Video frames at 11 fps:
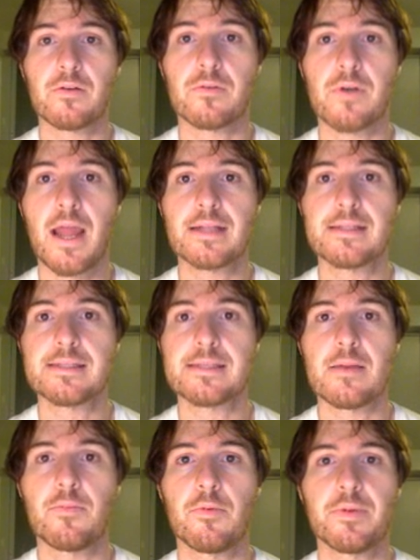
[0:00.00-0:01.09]
correct.
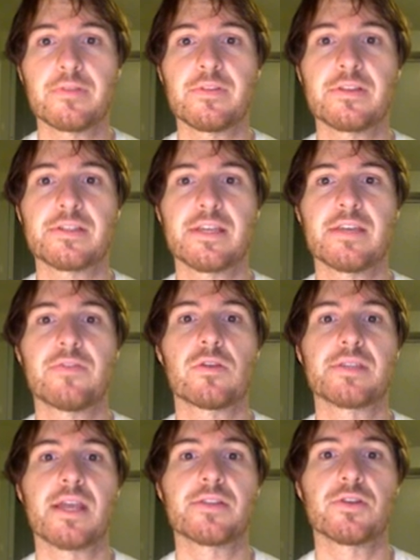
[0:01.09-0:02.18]
Hoping it's giving you
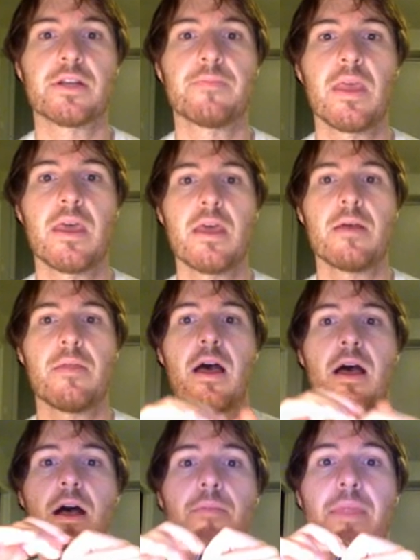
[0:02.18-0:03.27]
this answer here.
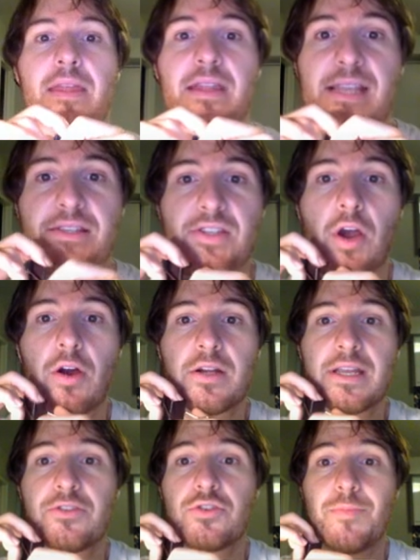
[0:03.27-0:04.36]
And then it says it's hard
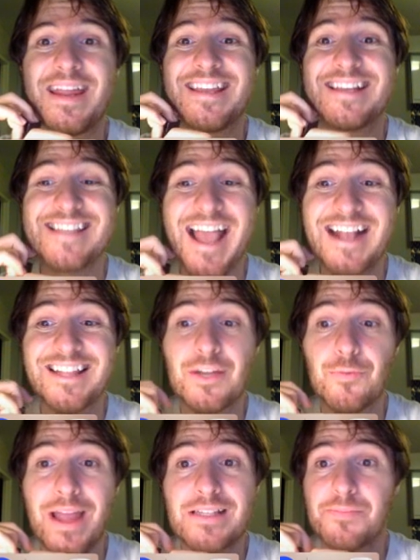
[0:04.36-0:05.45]
to get the domain exactly
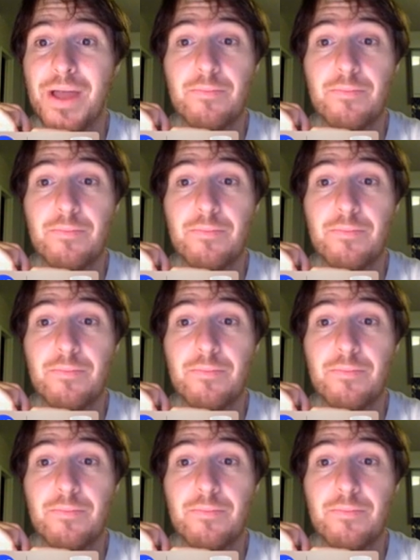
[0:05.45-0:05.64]
right by